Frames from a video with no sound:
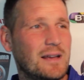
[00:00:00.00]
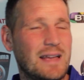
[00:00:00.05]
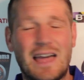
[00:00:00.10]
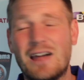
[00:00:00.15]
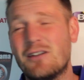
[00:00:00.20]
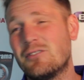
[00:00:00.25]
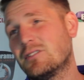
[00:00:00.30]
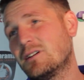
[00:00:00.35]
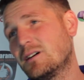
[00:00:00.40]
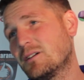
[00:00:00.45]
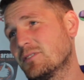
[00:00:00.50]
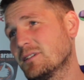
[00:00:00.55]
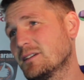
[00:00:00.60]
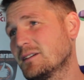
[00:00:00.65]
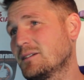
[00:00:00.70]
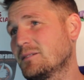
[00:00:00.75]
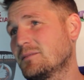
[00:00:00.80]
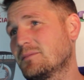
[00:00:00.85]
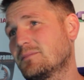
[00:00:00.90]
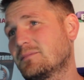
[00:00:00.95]
error. I
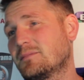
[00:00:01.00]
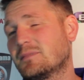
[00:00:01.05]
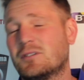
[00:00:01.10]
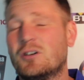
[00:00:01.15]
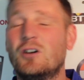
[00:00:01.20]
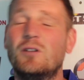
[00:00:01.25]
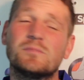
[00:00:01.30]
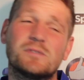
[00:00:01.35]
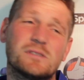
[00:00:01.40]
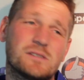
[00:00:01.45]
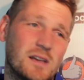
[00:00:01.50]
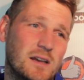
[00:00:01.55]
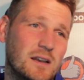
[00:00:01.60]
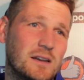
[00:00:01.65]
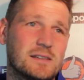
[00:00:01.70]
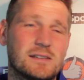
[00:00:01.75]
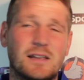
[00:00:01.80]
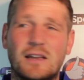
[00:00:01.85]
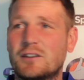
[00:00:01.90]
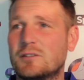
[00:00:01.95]
think Combs has
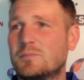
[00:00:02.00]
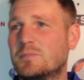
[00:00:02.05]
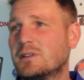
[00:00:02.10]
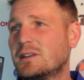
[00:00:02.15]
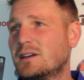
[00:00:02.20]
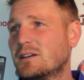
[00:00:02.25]
held his hand up in.